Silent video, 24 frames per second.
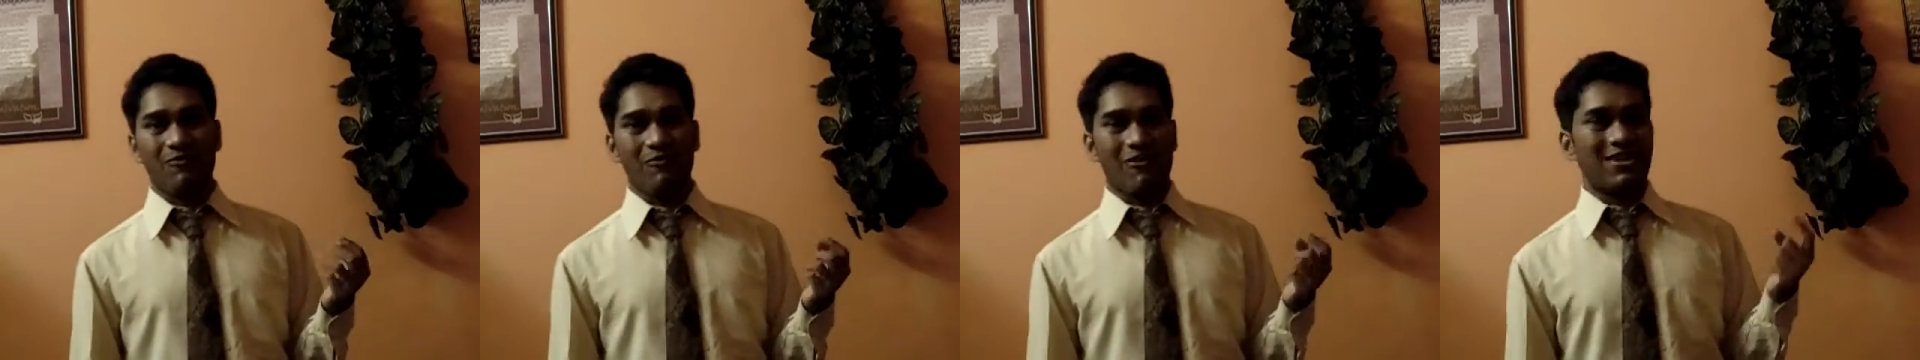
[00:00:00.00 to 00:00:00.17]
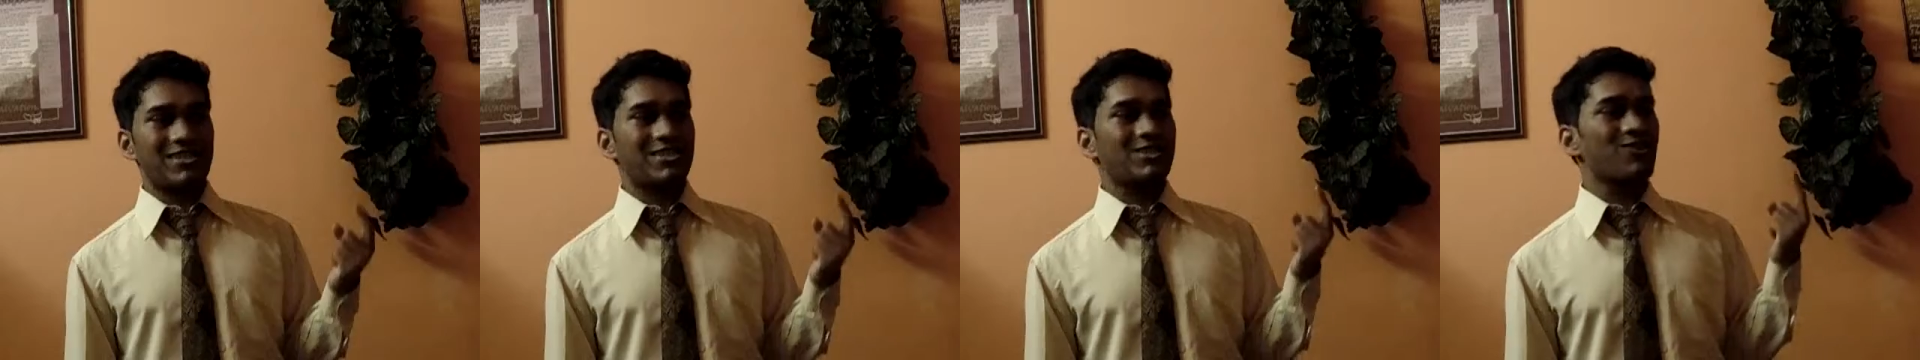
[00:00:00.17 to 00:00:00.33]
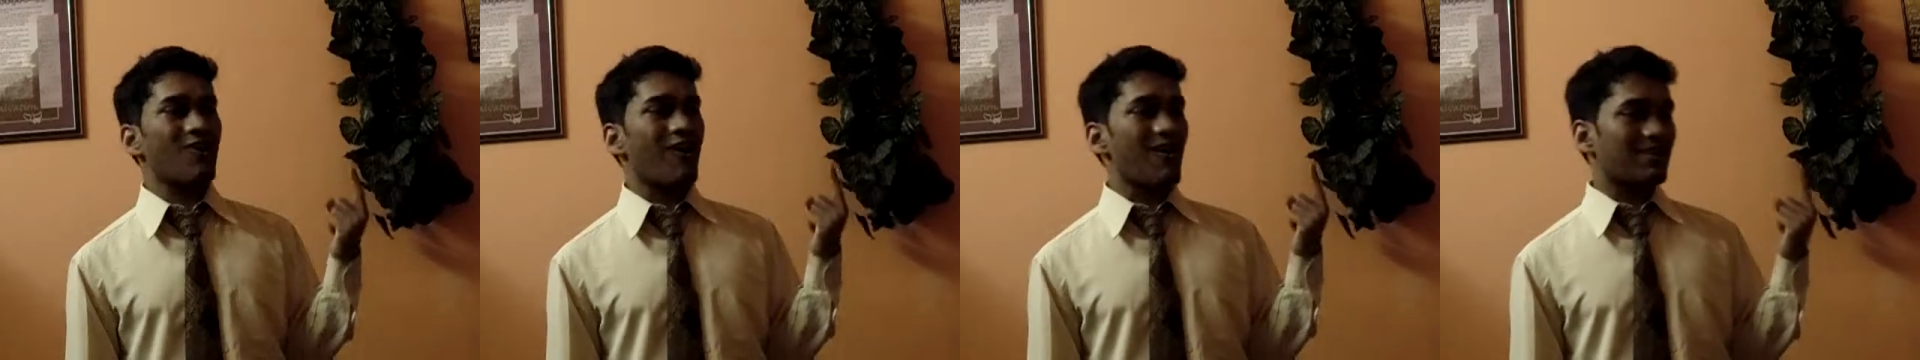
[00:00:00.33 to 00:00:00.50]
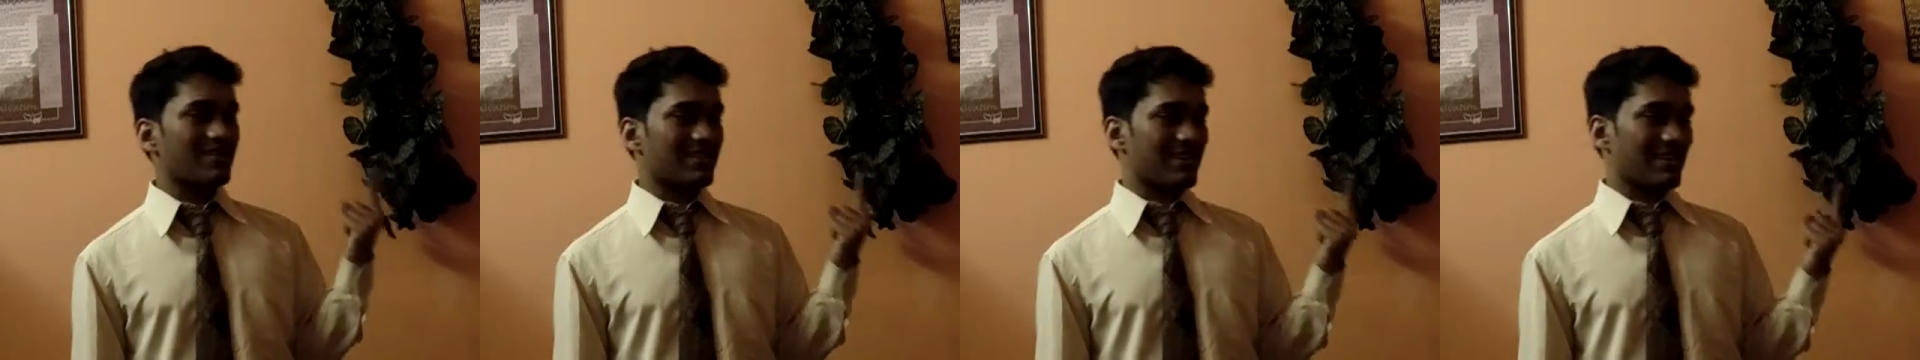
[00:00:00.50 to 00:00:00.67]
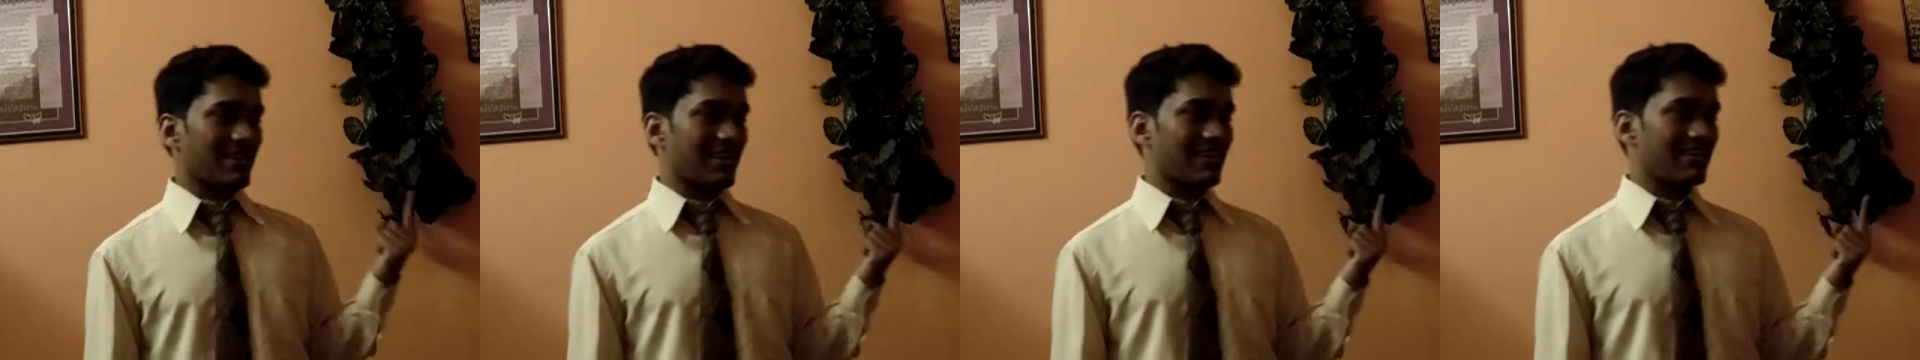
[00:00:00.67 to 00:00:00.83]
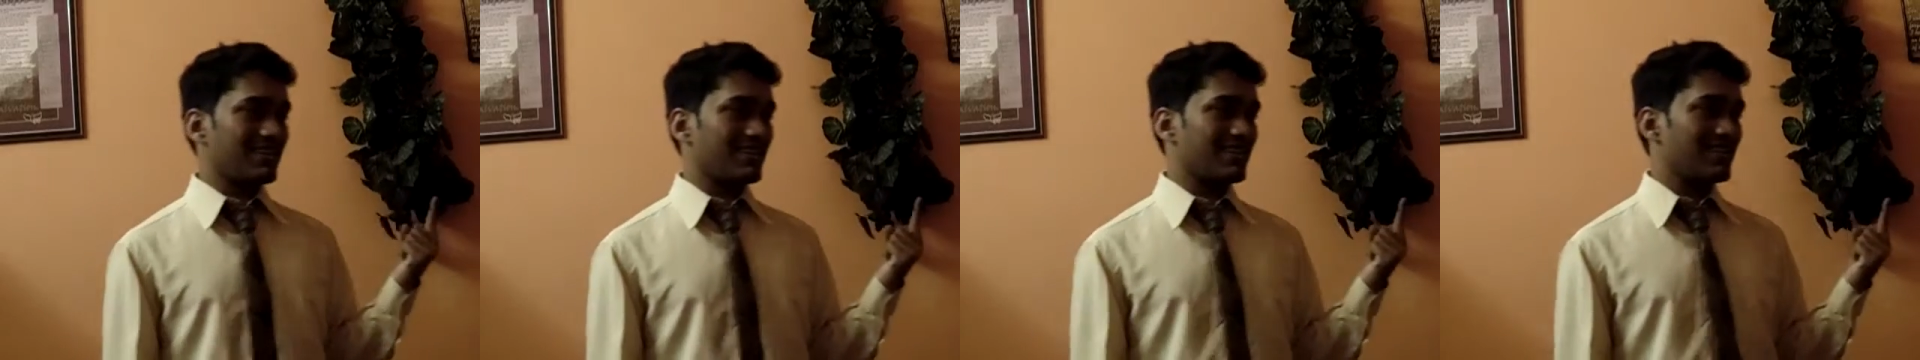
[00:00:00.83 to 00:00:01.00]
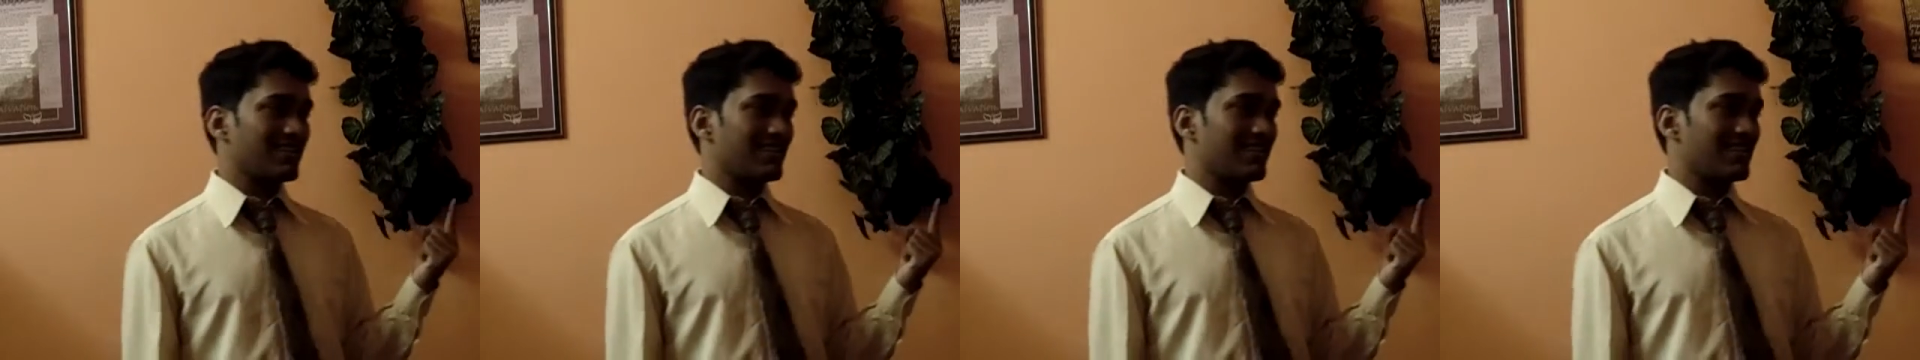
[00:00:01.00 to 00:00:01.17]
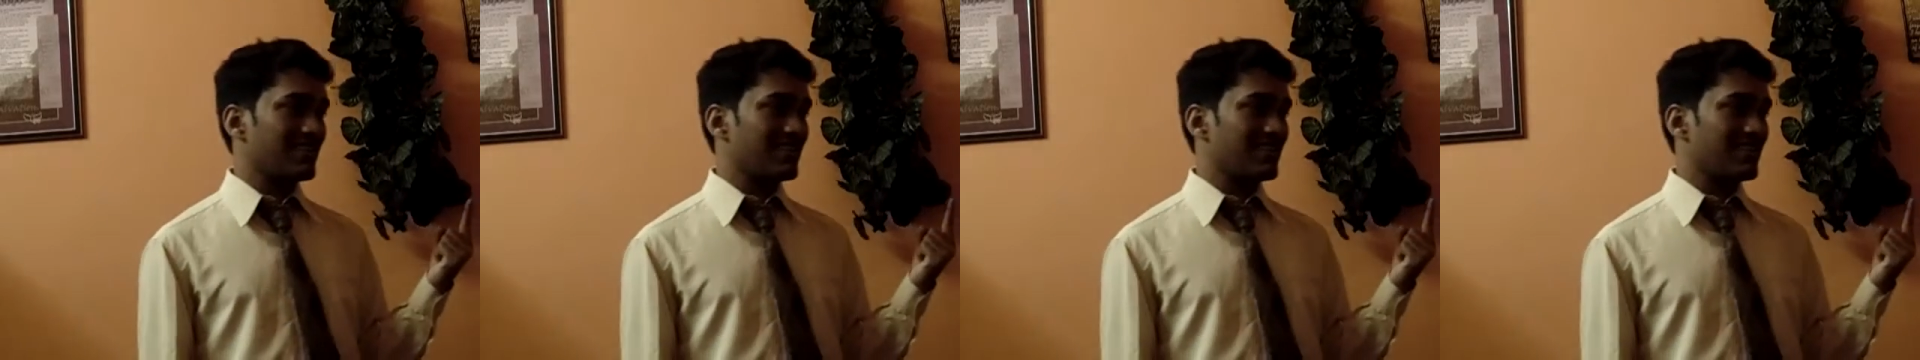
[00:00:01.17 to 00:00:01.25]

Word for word: One is doctrine,